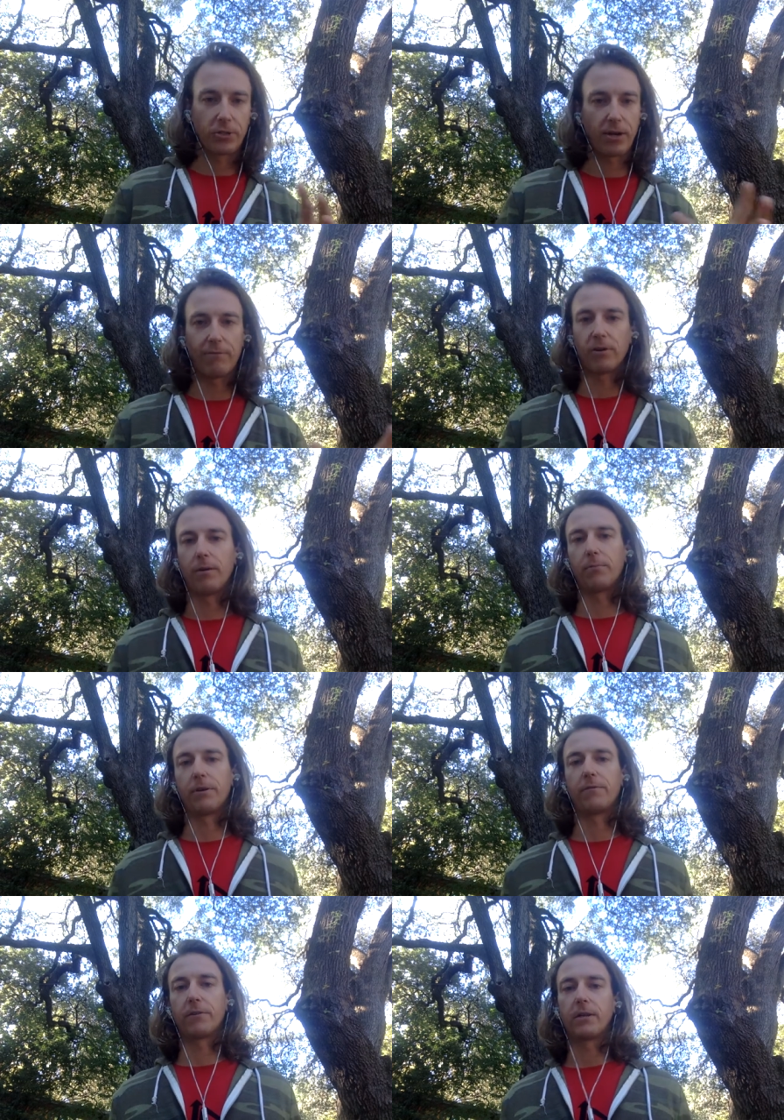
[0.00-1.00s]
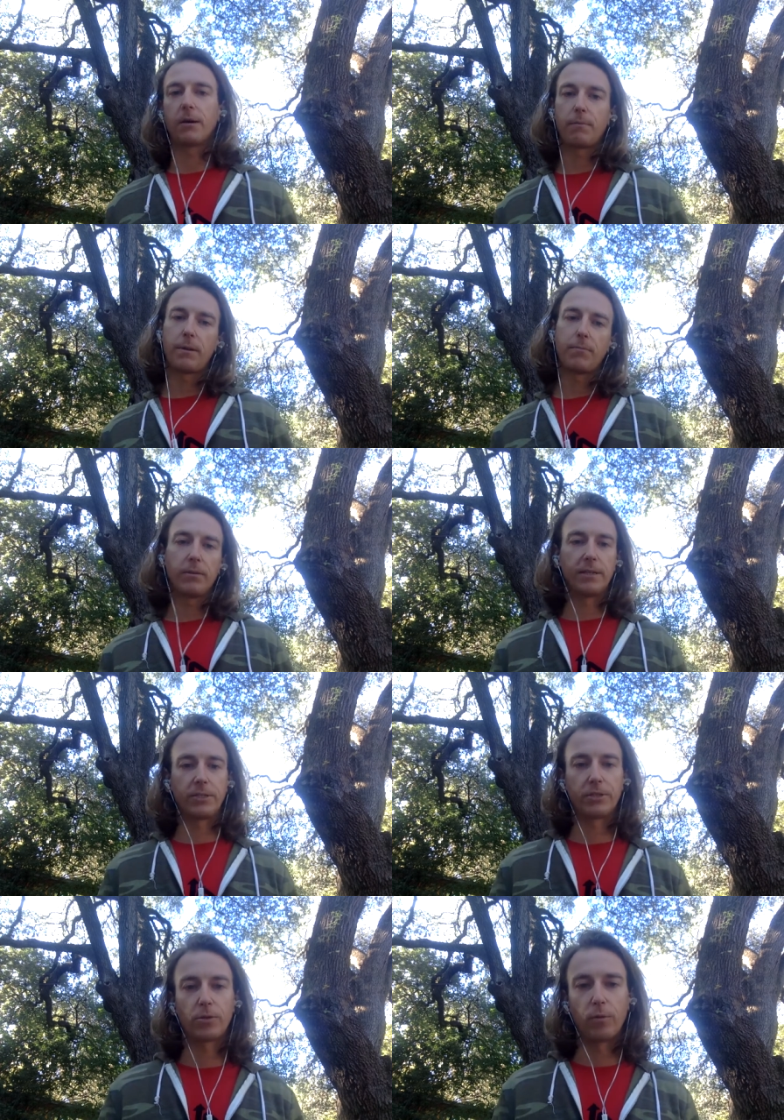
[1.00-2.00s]
our travel company for young people
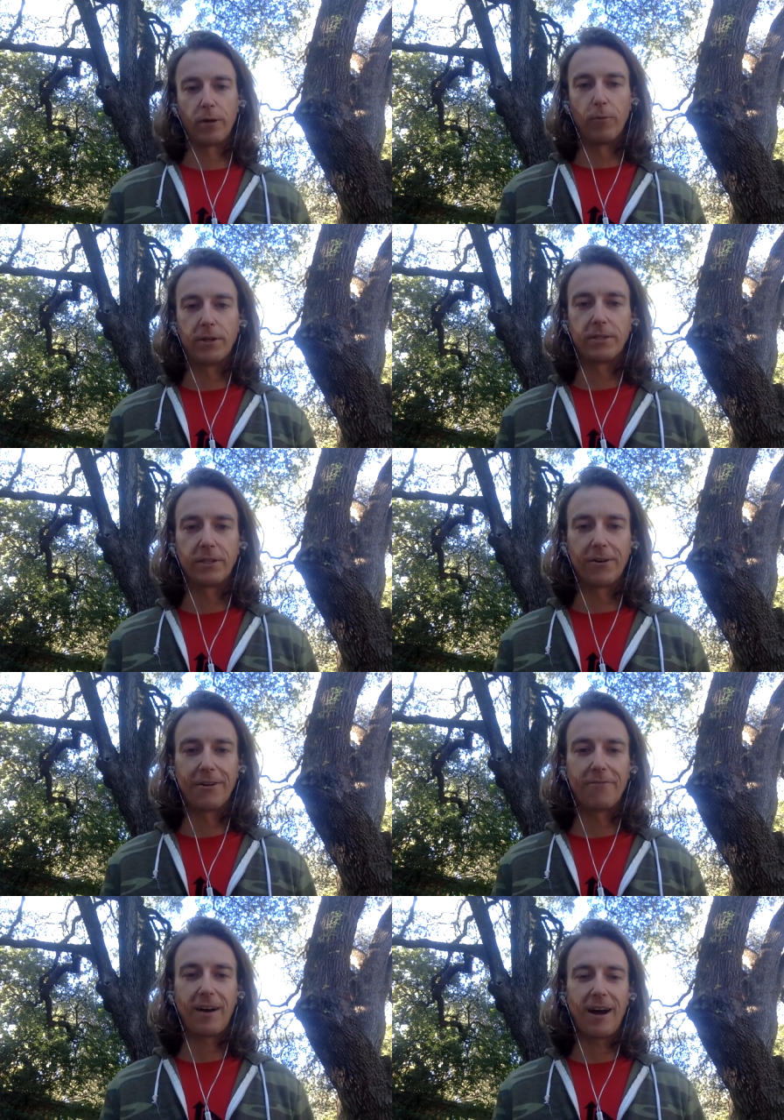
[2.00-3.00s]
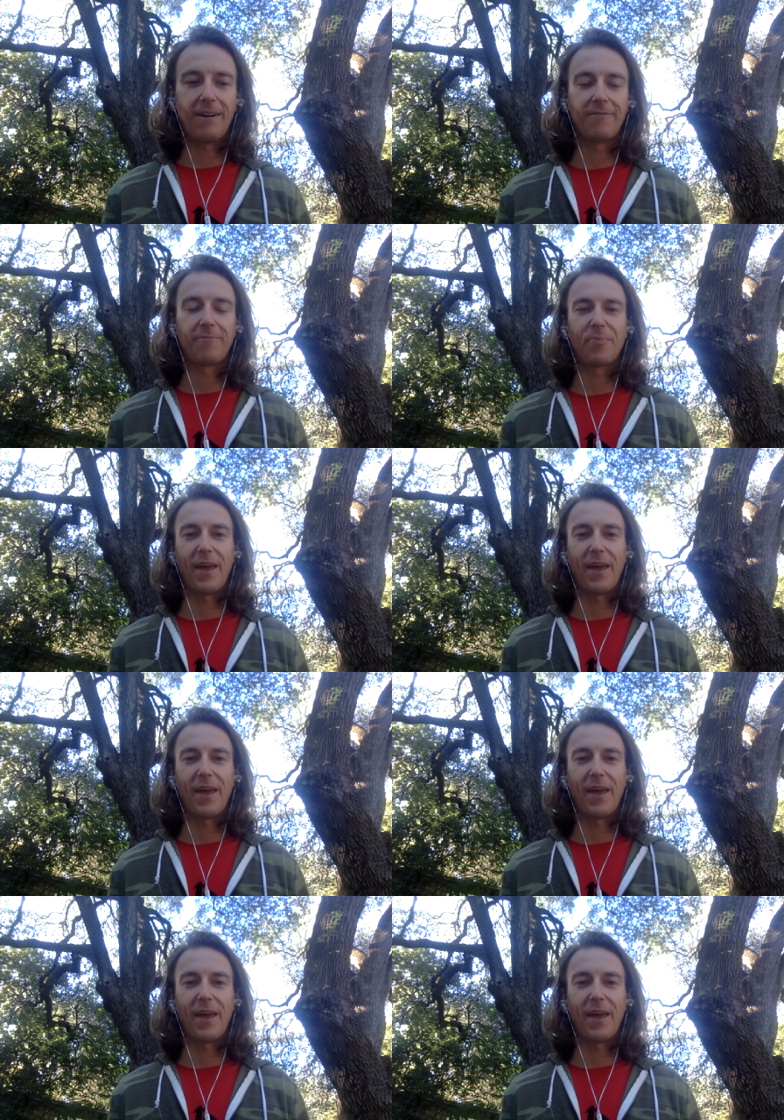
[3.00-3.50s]
ages 21 to 35.